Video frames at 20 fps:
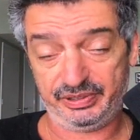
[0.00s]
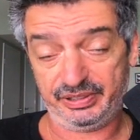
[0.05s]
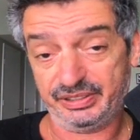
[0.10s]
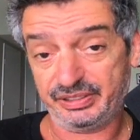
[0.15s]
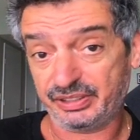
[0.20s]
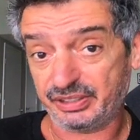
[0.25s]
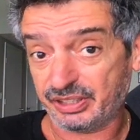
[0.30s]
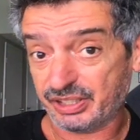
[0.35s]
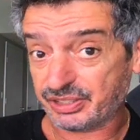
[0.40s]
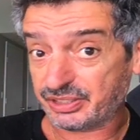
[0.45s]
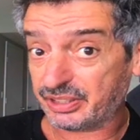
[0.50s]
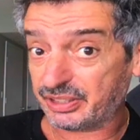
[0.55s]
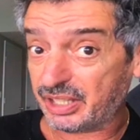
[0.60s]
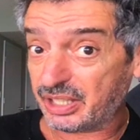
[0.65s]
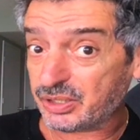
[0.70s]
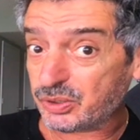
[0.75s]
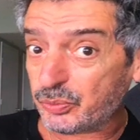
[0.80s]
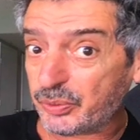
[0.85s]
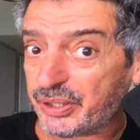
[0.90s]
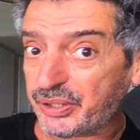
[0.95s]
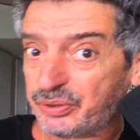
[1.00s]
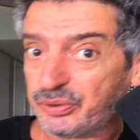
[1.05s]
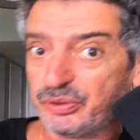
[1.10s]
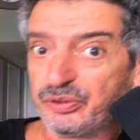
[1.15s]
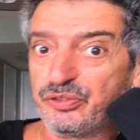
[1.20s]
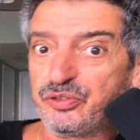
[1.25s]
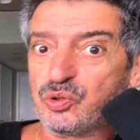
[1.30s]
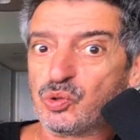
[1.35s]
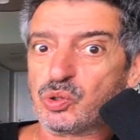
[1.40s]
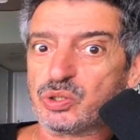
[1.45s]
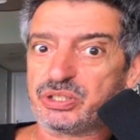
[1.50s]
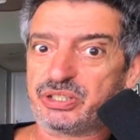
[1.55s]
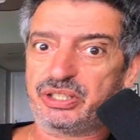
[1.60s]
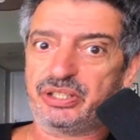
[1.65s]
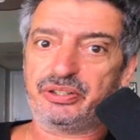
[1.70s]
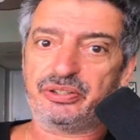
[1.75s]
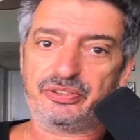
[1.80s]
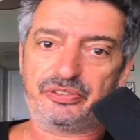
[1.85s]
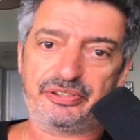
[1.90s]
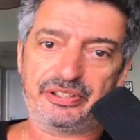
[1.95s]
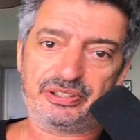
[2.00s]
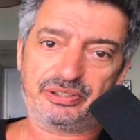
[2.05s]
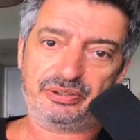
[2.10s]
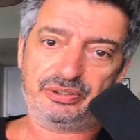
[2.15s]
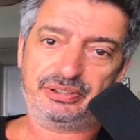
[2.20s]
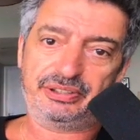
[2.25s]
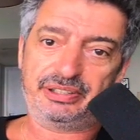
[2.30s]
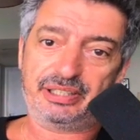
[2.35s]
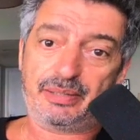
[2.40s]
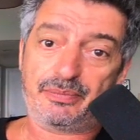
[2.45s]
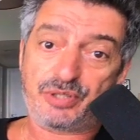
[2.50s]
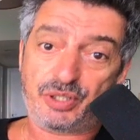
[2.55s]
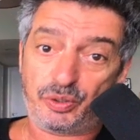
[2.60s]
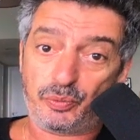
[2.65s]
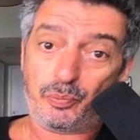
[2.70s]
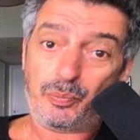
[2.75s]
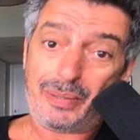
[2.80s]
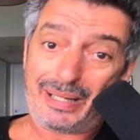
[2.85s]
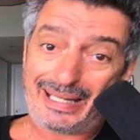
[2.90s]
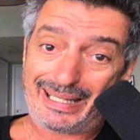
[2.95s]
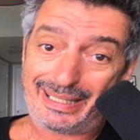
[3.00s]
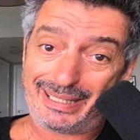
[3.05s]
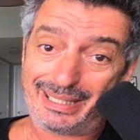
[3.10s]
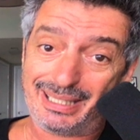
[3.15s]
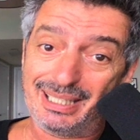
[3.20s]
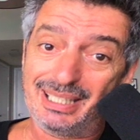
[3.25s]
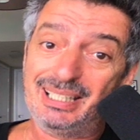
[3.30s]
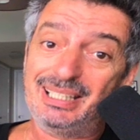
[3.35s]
There is another way to enforce interface on the object by